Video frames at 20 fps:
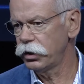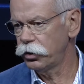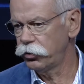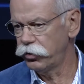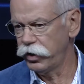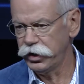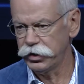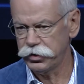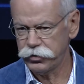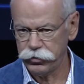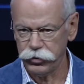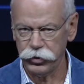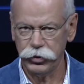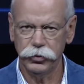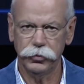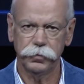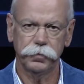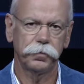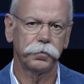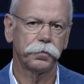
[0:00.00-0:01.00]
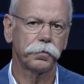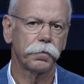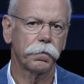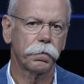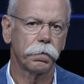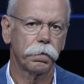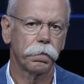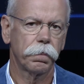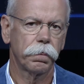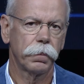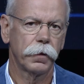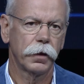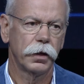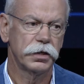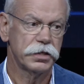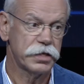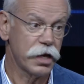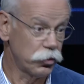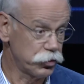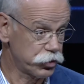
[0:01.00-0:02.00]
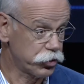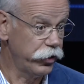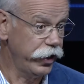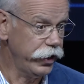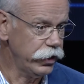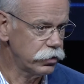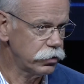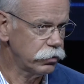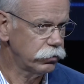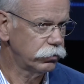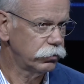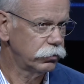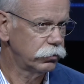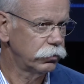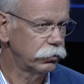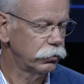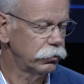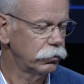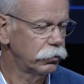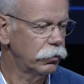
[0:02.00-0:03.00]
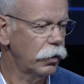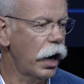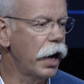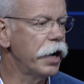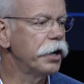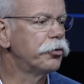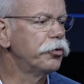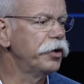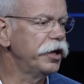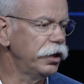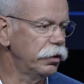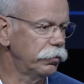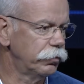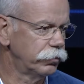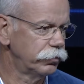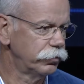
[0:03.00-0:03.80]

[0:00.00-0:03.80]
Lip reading: arranged for you. Sounds great? I agree.